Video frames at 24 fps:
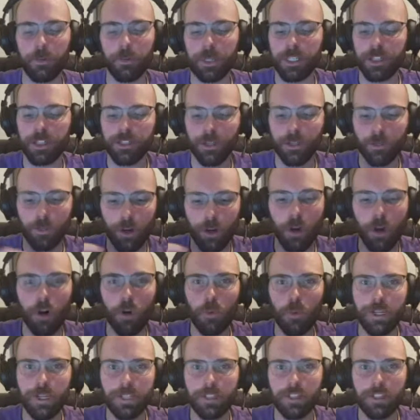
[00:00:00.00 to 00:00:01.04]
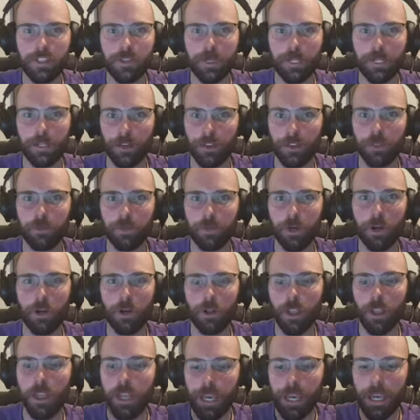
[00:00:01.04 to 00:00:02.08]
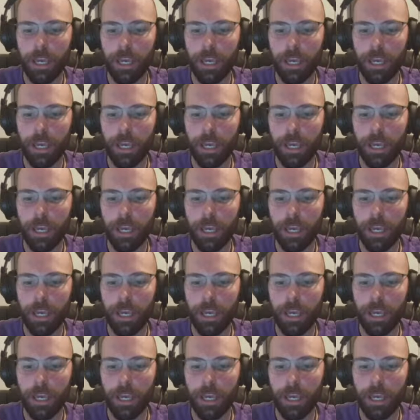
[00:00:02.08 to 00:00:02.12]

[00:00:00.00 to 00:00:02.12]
because you're always going to be on the ball,